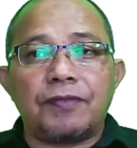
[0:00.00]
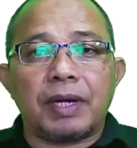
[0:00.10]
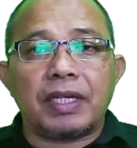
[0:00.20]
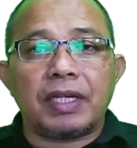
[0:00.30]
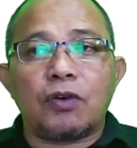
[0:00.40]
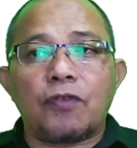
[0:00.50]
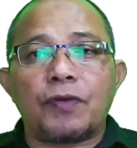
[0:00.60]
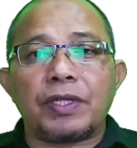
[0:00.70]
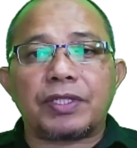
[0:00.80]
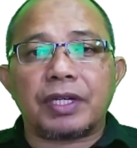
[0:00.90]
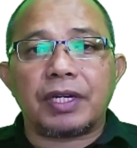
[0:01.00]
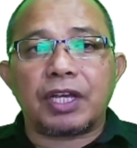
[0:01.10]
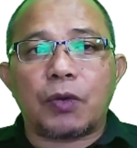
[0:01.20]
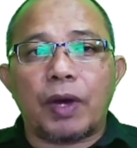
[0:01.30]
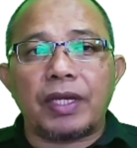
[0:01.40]
but it often
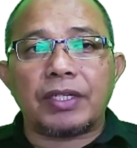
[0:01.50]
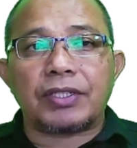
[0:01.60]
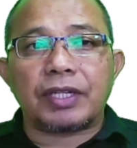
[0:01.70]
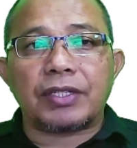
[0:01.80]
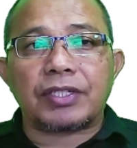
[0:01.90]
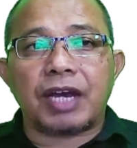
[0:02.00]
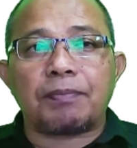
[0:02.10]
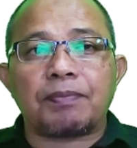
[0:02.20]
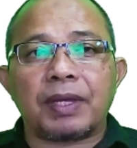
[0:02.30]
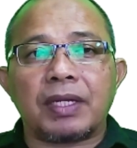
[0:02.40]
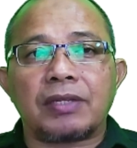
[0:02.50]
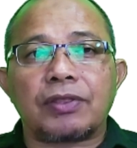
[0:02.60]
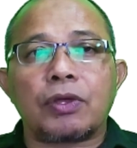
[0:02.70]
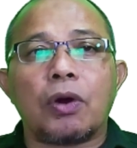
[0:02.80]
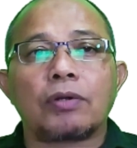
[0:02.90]
requires some
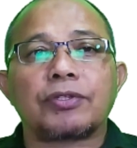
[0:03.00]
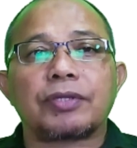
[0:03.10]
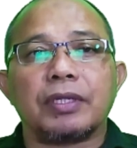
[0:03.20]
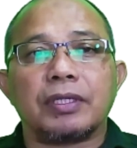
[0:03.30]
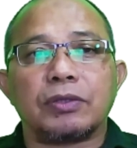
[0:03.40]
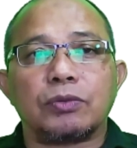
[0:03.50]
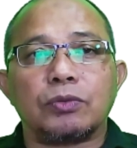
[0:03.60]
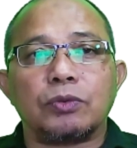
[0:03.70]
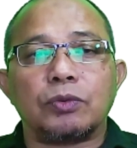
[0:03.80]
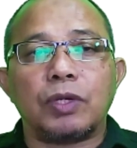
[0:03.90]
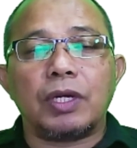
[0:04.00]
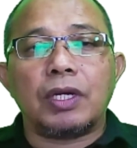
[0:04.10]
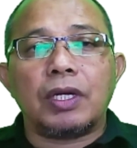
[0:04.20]
talks to